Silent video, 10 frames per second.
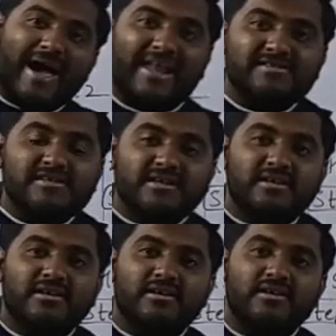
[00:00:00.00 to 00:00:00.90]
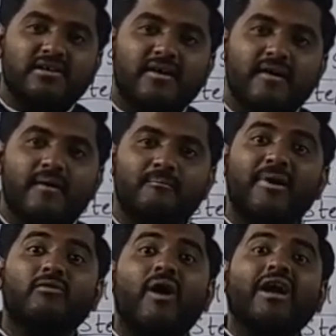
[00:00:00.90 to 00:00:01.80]
balanced.
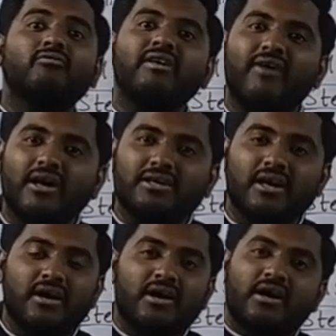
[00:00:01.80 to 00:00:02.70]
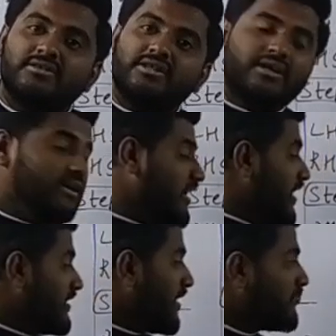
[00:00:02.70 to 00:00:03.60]
But what we want? The
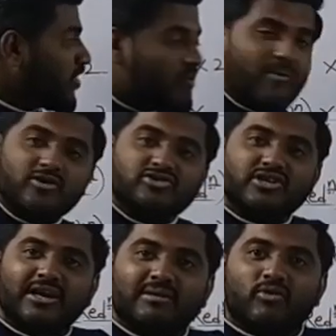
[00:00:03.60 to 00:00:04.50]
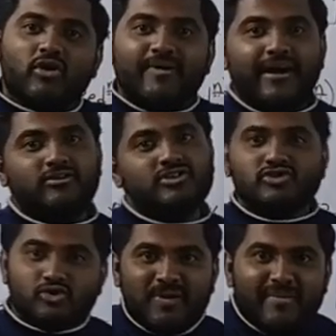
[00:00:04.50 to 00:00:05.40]
number of oxygen and number of hydrogen
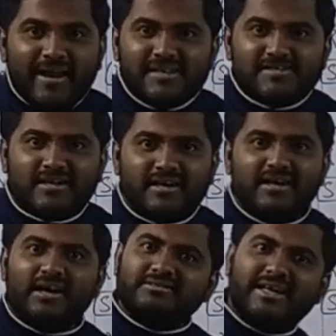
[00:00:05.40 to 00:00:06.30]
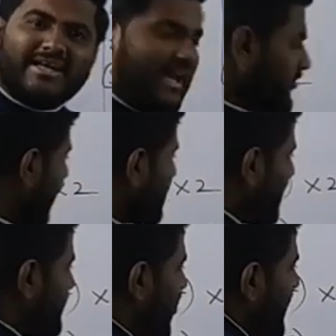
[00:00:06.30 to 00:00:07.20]
should be balanced. Then calculate the
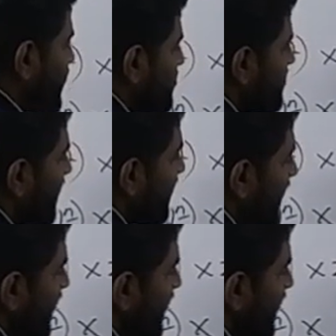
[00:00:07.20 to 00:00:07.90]
number of oxygen.